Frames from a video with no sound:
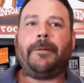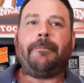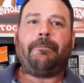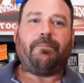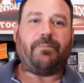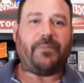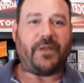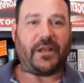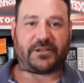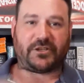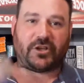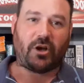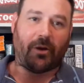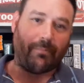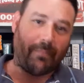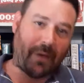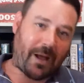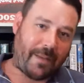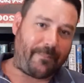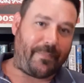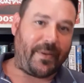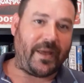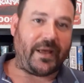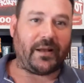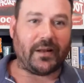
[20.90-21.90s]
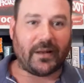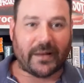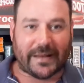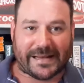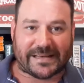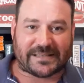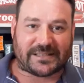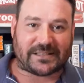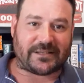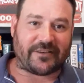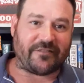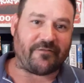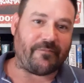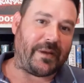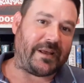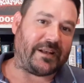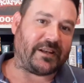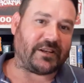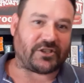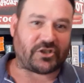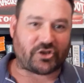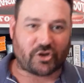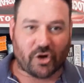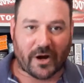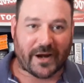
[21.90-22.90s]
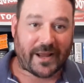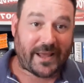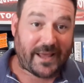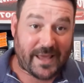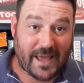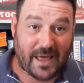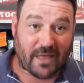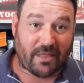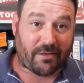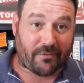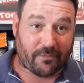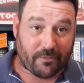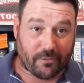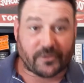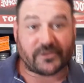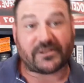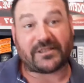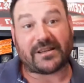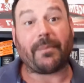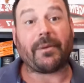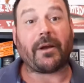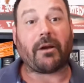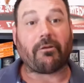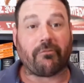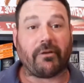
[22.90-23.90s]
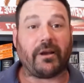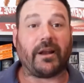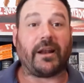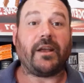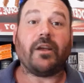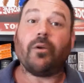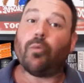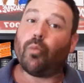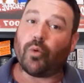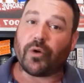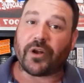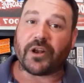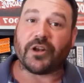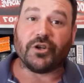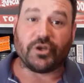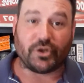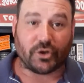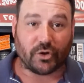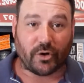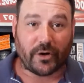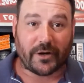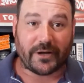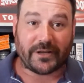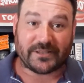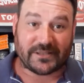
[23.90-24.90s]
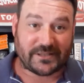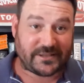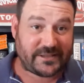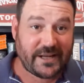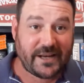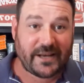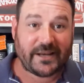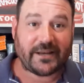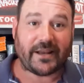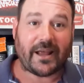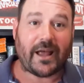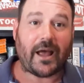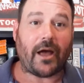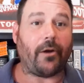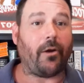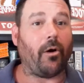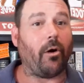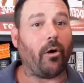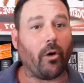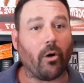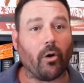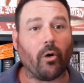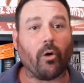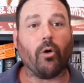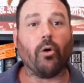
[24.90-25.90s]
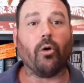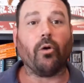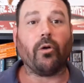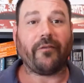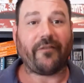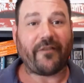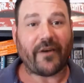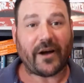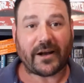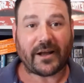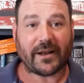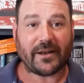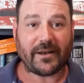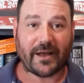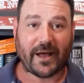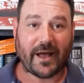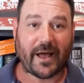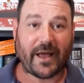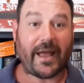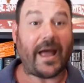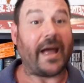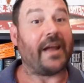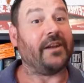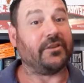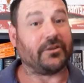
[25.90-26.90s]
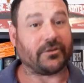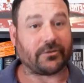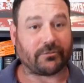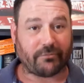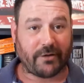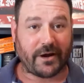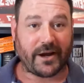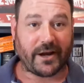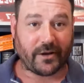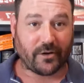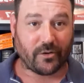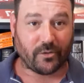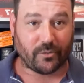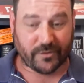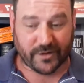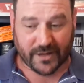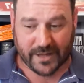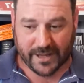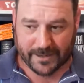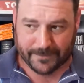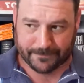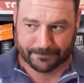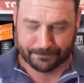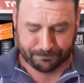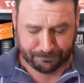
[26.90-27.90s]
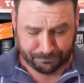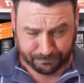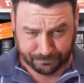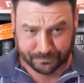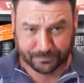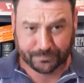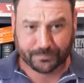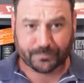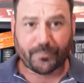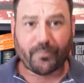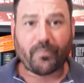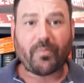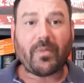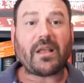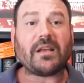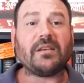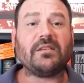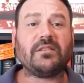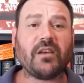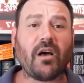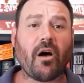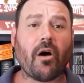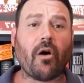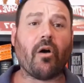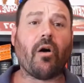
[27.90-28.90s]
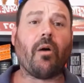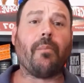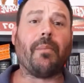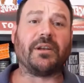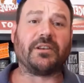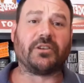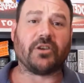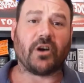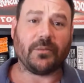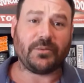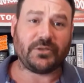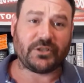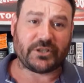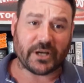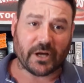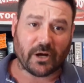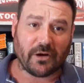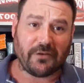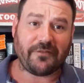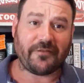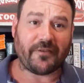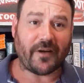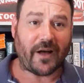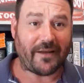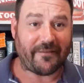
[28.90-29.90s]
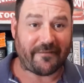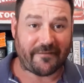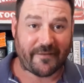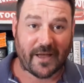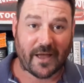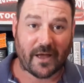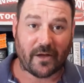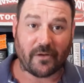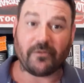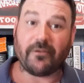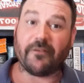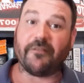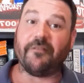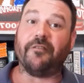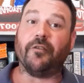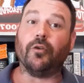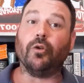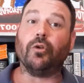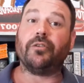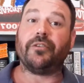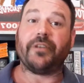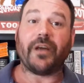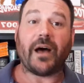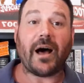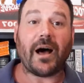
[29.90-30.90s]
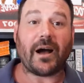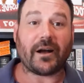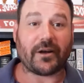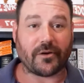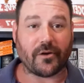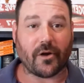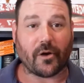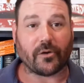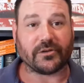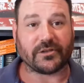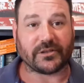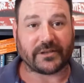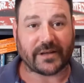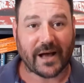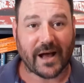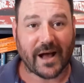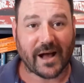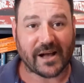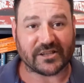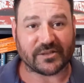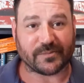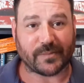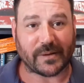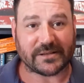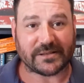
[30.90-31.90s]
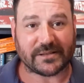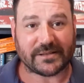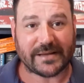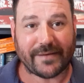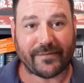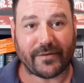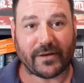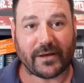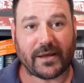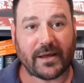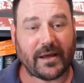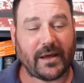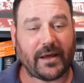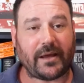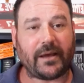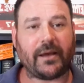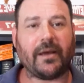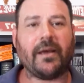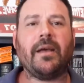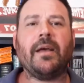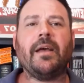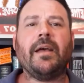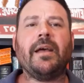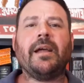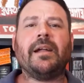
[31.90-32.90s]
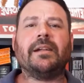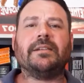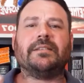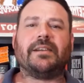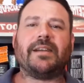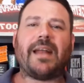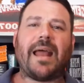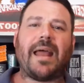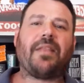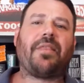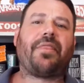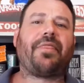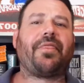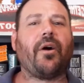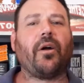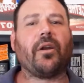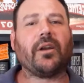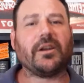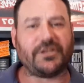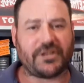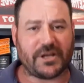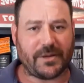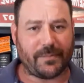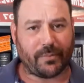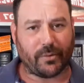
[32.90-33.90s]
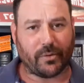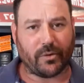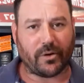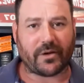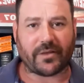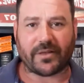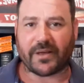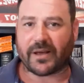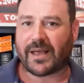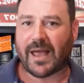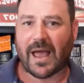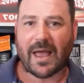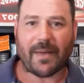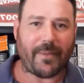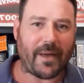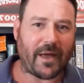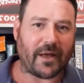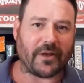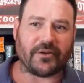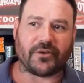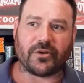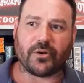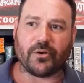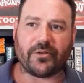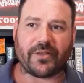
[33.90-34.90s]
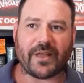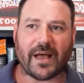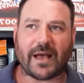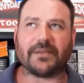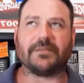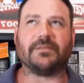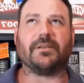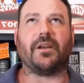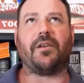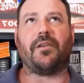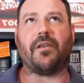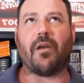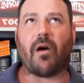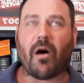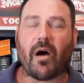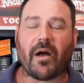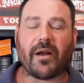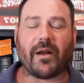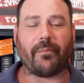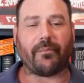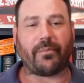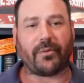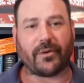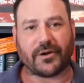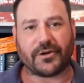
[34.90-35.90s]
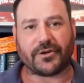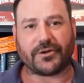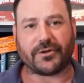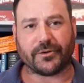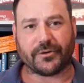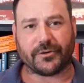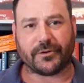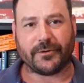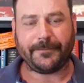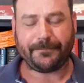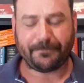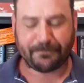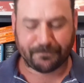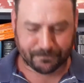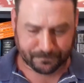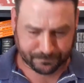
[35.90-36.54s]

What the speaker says: that's on my big list of me just trying to get through. Something I really would enjoy sitting down all fucking day and just reading all day. So, on my top shelf, I found Full Dark, No Stars by Stephen King. It's an anthology book that came out in 2009, I'm pretty sure,